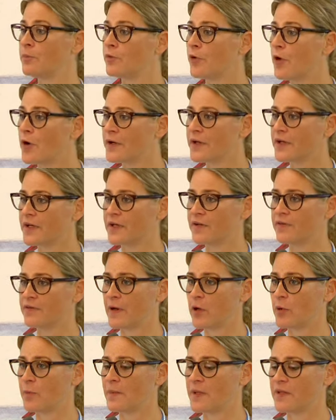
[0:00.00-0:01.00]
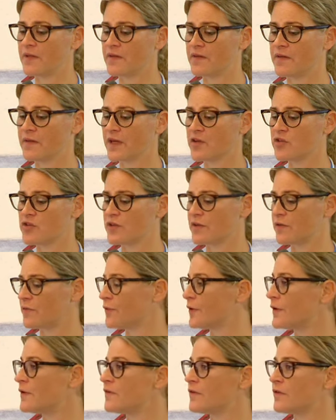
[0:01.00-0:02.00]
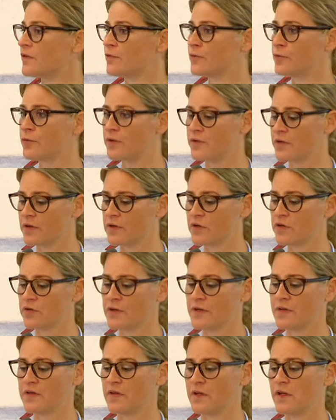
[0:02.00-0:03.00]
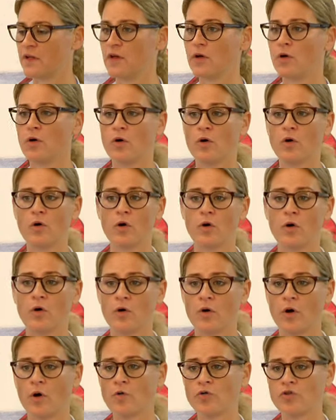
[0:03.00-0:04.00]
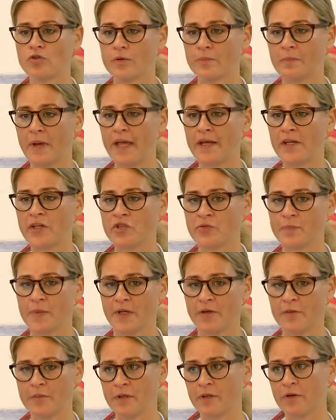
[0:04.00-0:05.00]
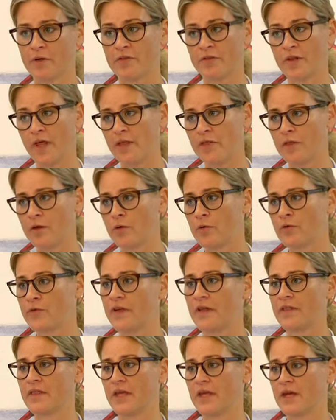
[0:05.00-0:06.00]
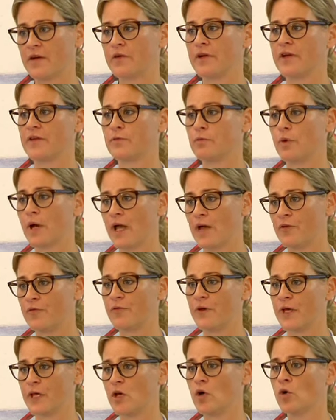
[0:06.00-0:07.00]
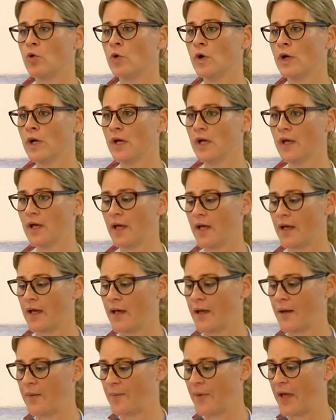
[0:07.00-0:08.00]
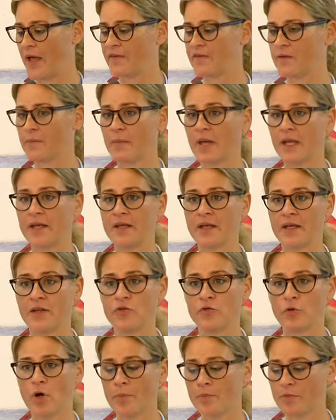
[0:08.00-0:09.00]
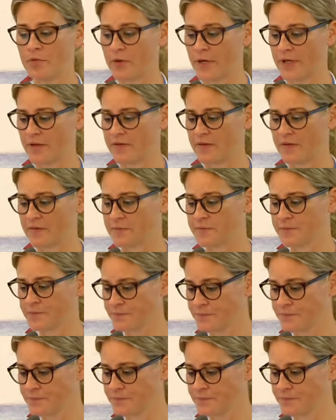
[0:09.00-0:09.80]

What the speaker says: broader development discussions, for instance, food security or ocean management, because those are the areas where FAO has a mandate to operate in.